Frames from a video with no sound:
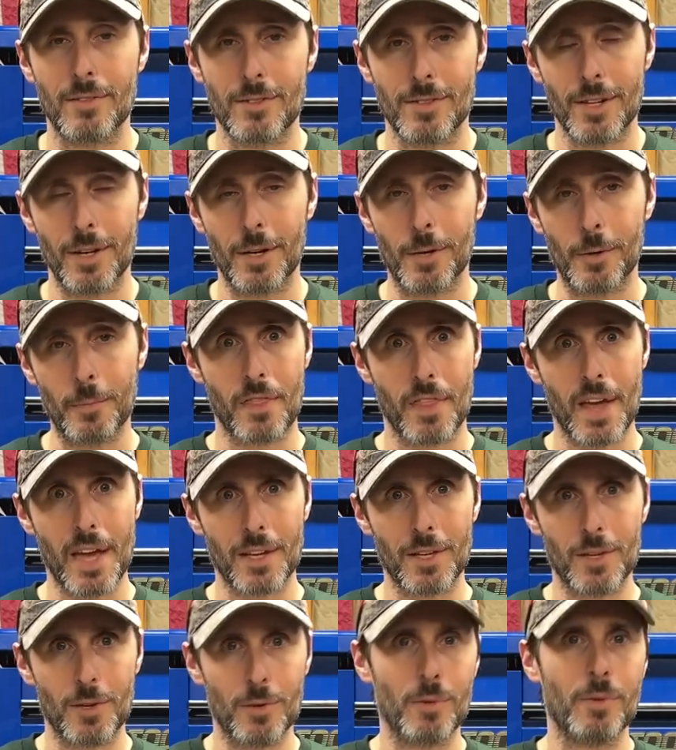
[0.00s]
So
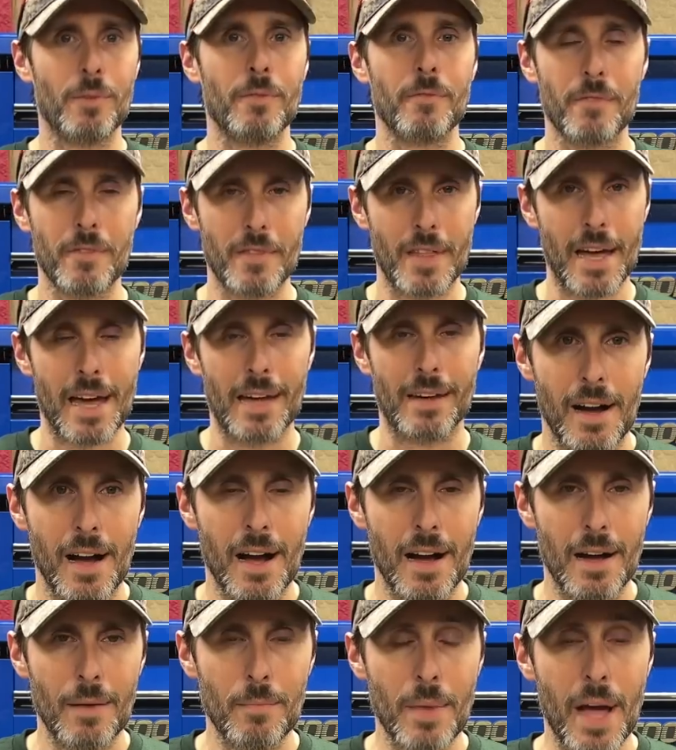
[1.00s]
thank you for that.
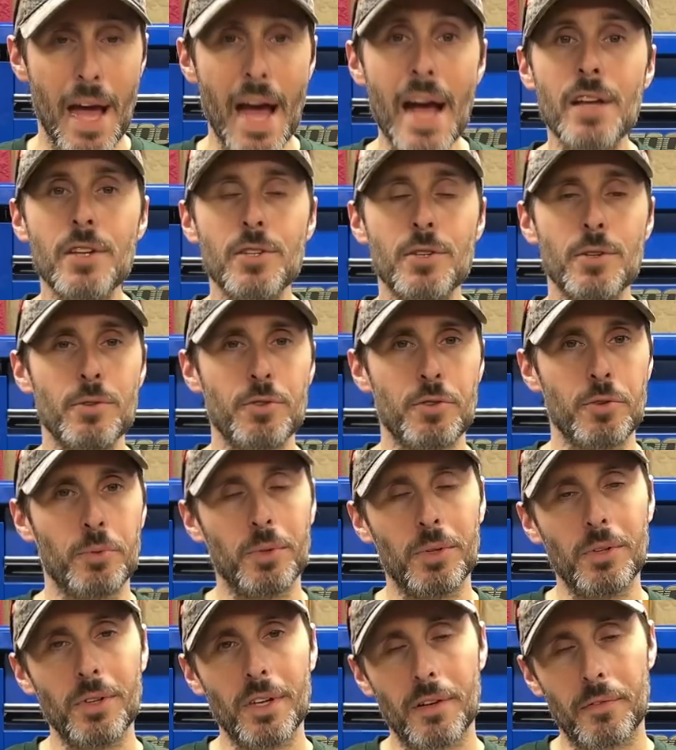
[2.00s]
Um, as
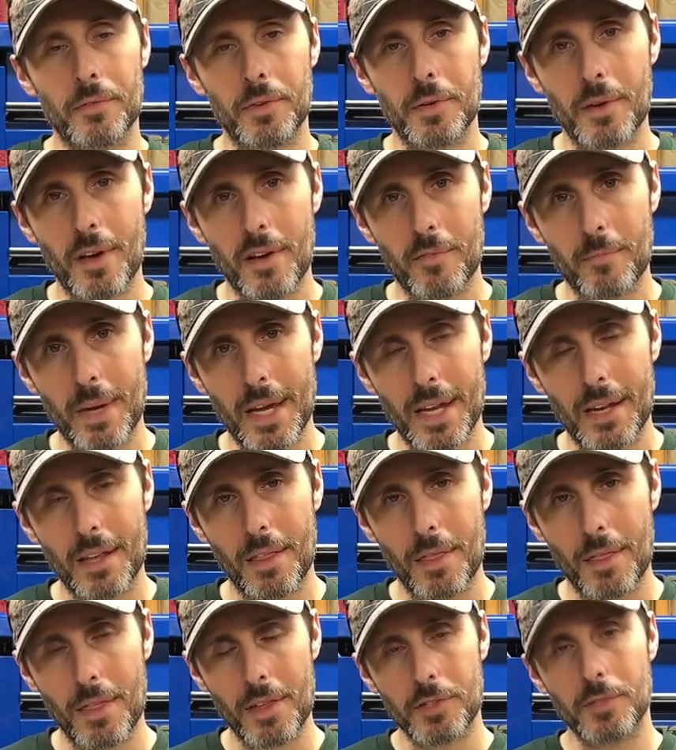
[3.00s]
usual, if you have made
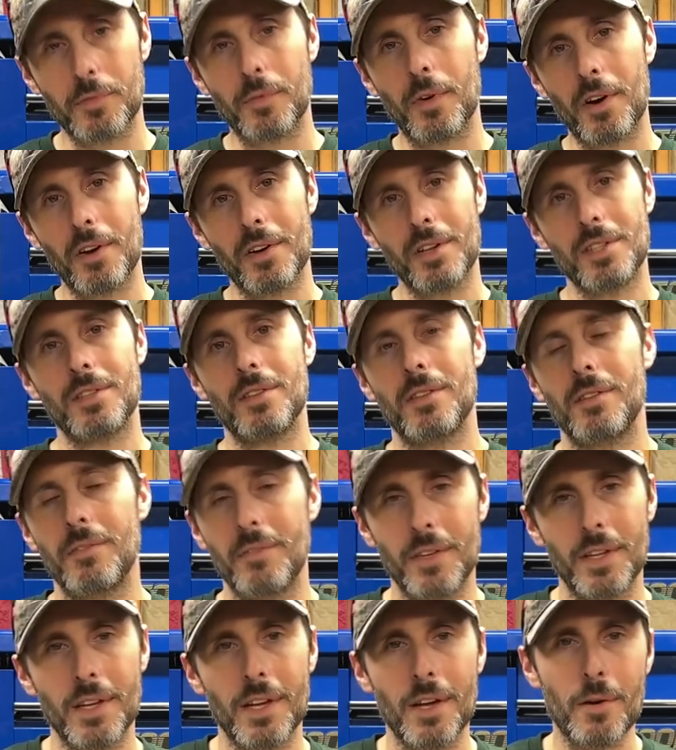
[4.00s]
it this far into the
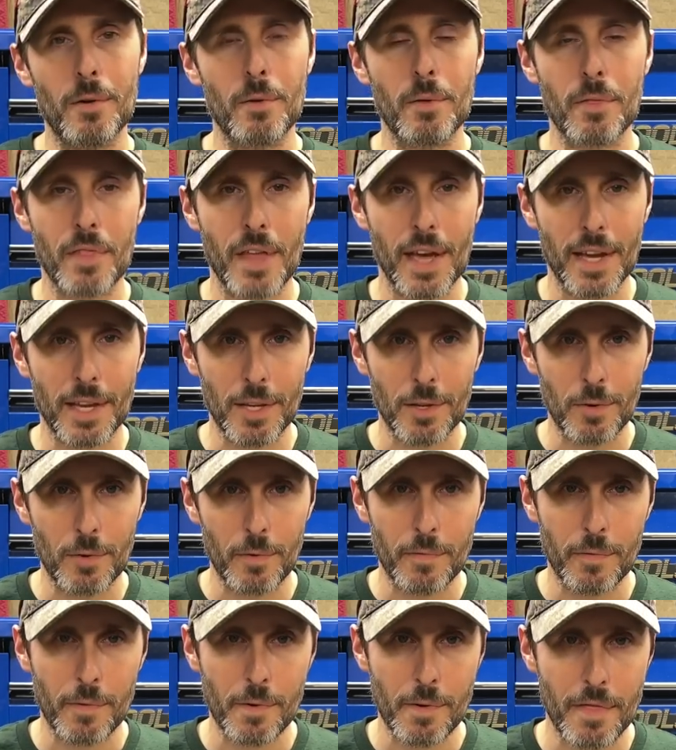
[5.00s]
video, thank you
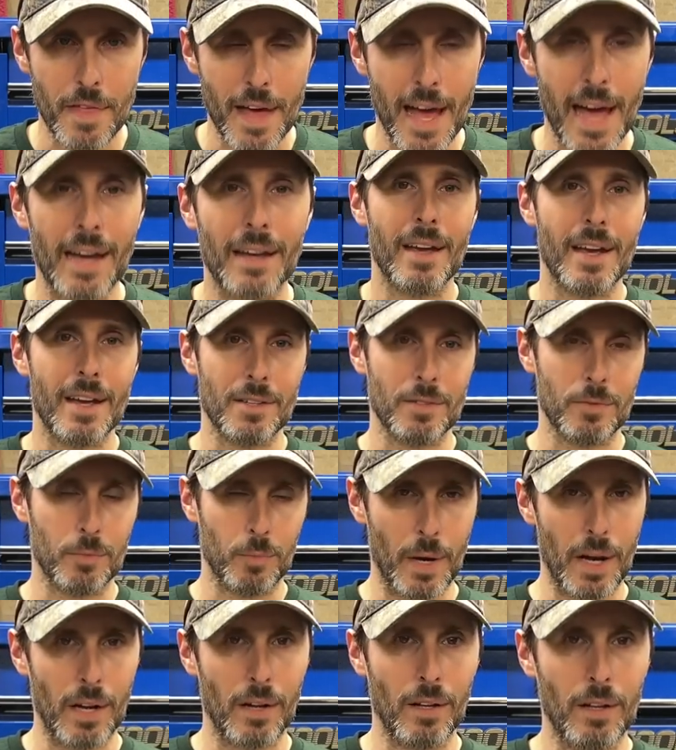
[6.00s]
for that as
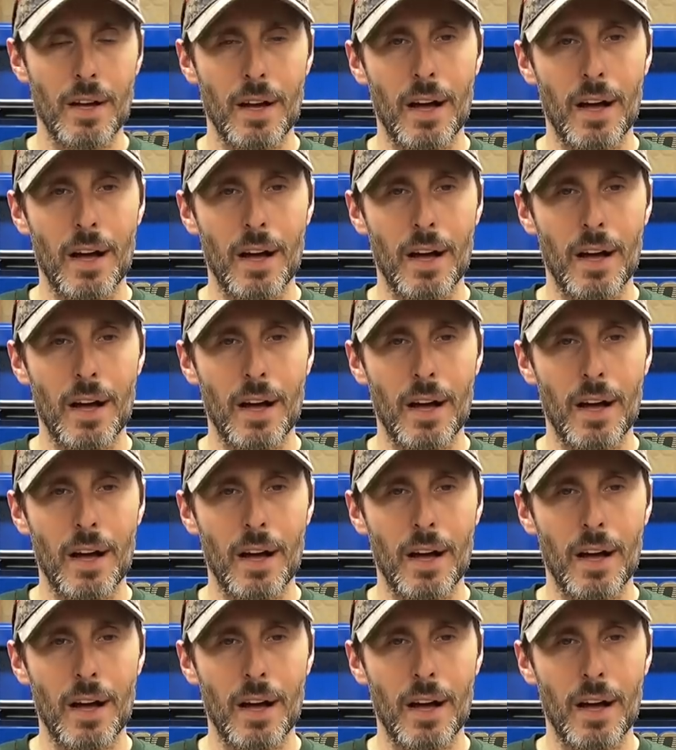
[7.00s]
well.